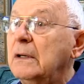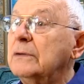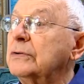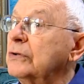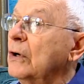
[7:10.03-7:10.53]

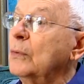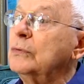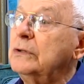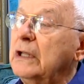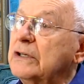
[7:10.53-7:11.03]
So
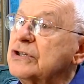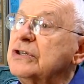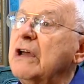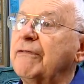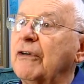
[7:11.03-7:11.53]
it's
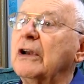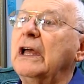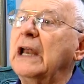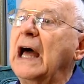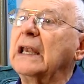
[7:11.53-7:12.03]
different,
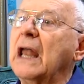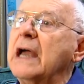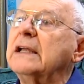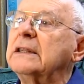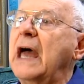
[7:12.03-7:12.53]
and I
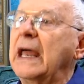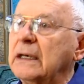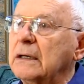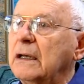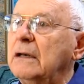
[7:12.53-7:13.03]
like
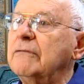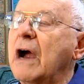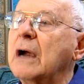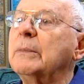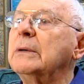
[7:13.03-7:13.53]
that
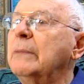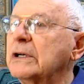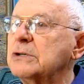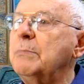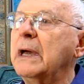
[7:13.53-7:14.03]
environment
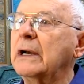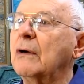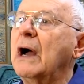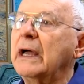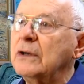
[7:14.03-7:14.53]
much
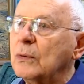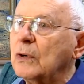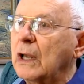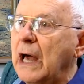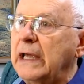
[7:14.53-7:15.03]
better. I don't
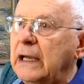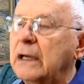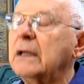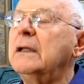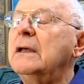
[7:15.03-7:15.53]

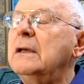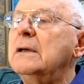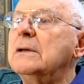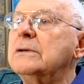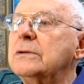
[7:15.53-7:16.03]
like
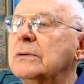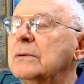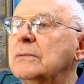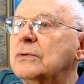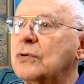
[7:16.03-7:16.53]

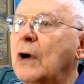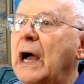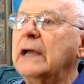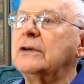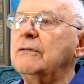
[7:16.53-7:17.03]
to
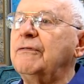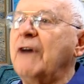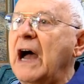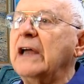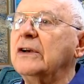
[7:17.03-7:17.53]
try to
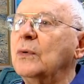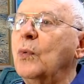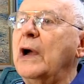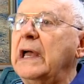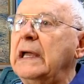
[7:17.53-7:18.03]
find a
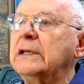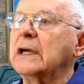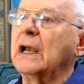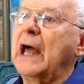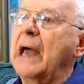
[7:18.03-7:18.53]
way to
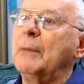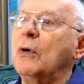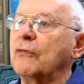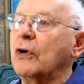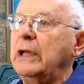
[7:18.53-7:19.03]
climb
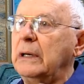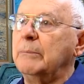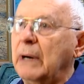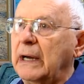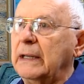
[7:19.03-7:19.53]
over
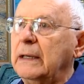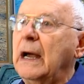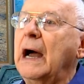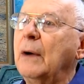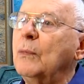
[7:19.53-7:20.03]
anybody.
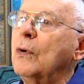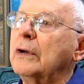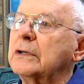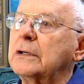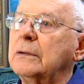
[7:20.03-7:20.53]
I
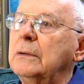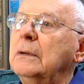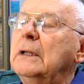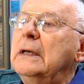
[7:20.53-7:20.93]
want to